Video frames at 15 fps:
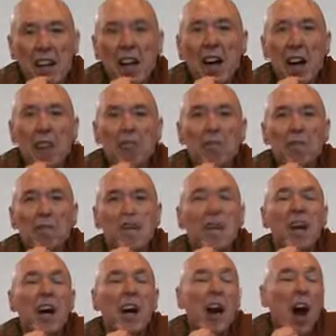of
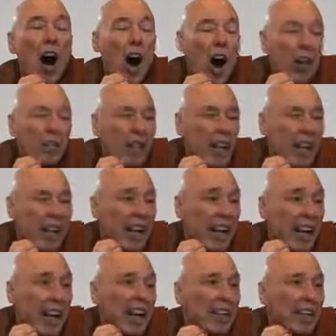
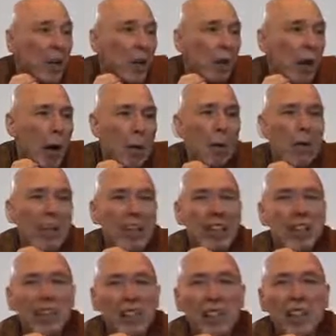harmony and
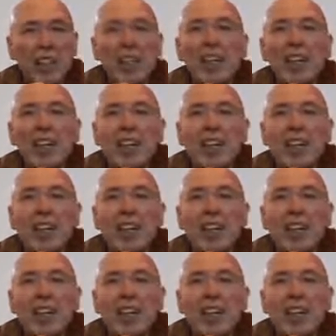cooperation